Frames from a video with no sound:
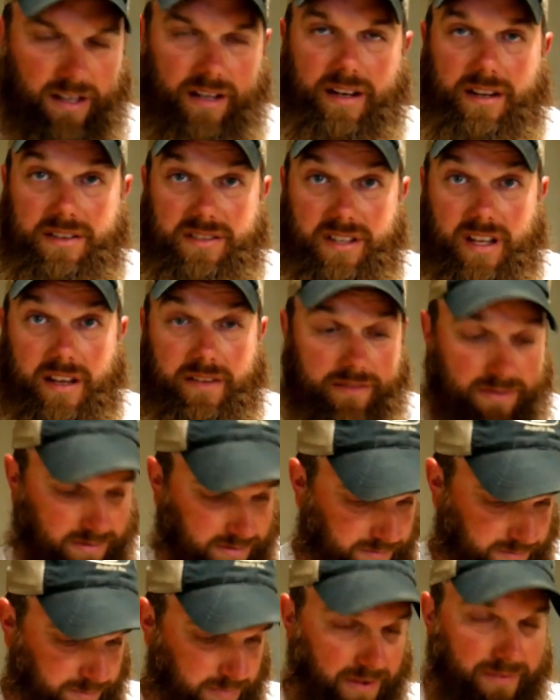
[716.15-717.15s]
and it
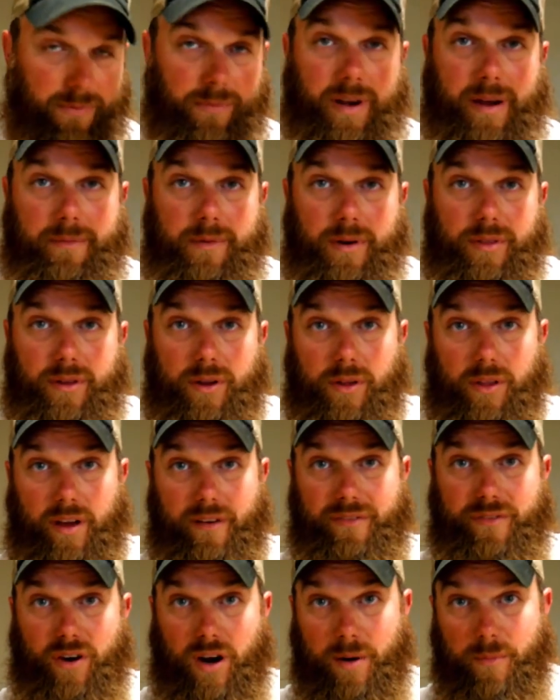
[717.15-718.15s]
saves me from having to throw
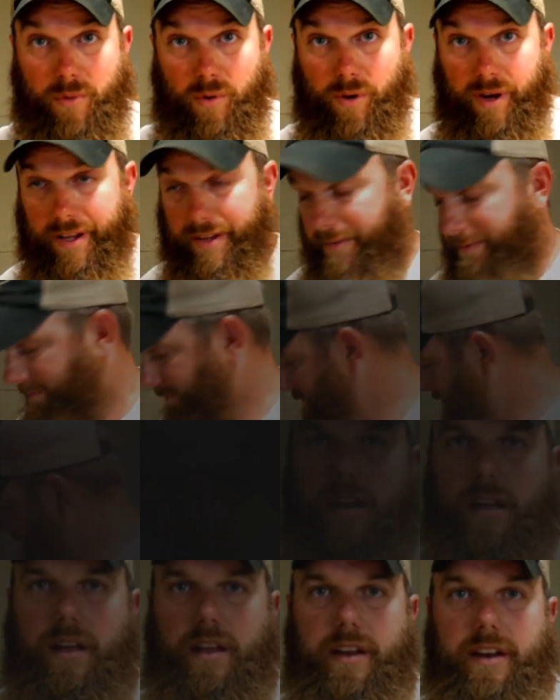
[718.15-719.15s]
that frame away.
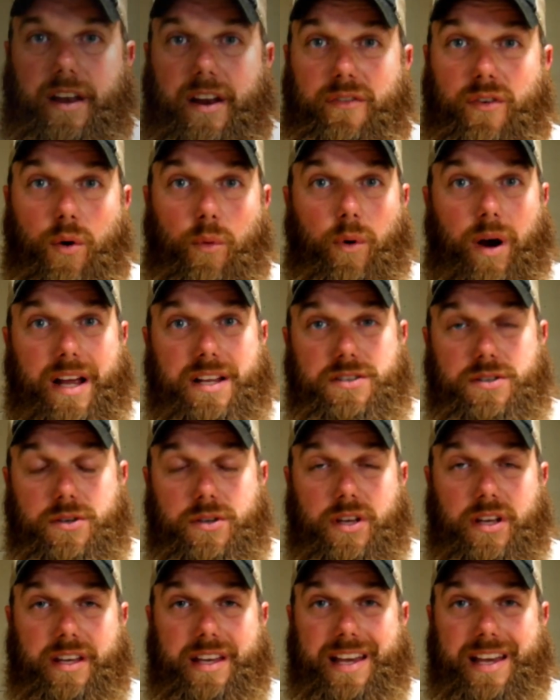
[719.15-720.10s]
Different ways you can